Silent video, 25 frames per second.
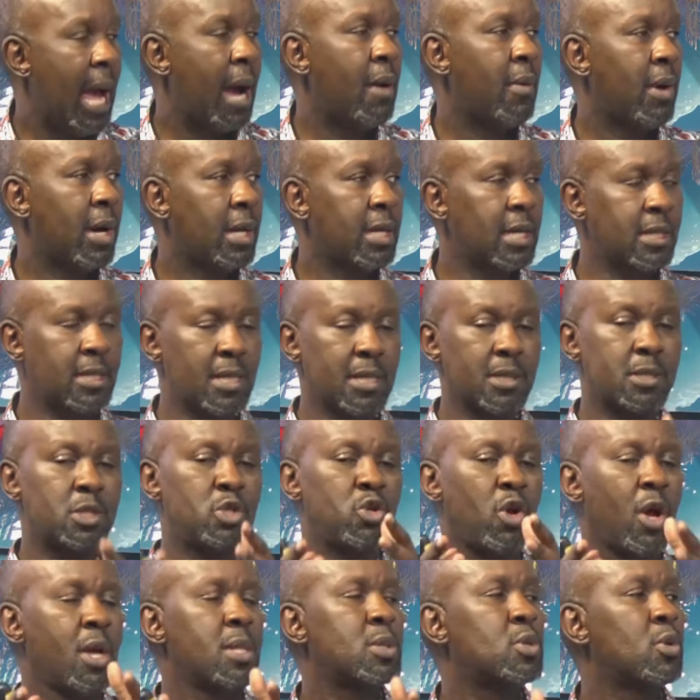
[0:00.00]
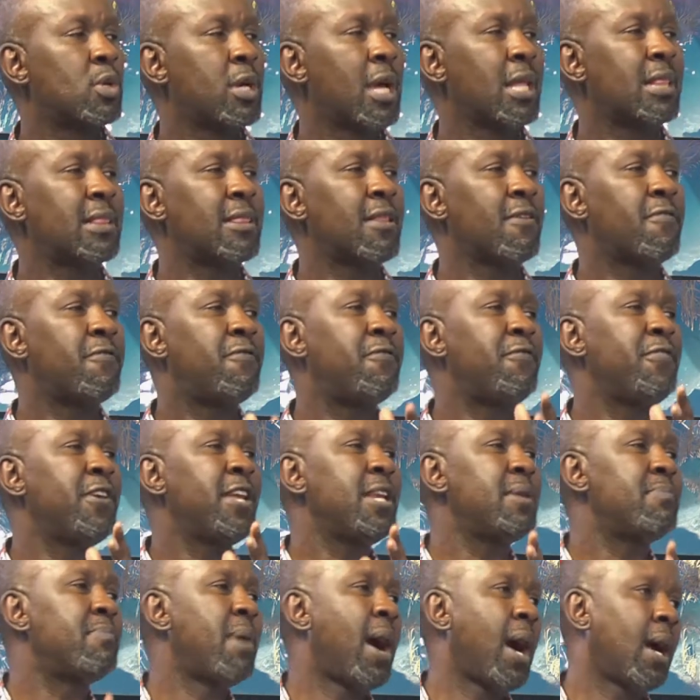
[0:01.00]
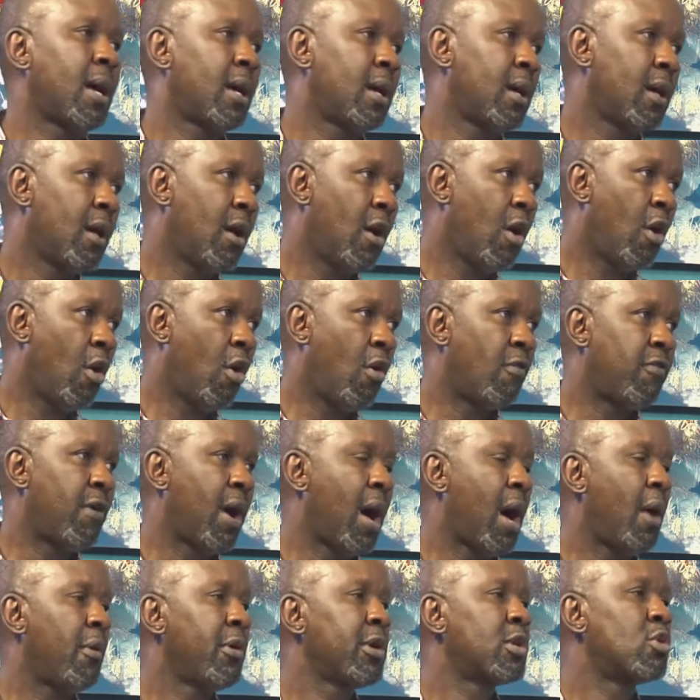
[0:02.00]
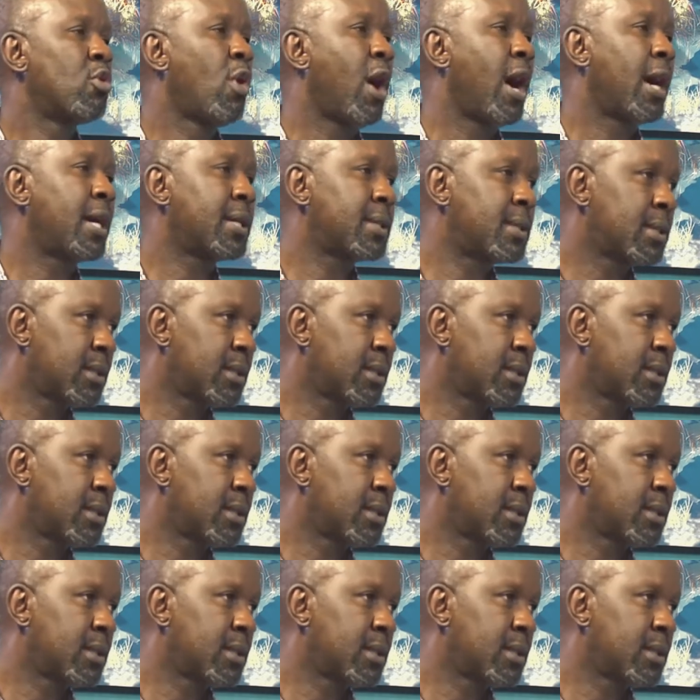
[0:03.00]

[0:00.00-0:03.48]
our greatest joy is to get the feedback of how it worked.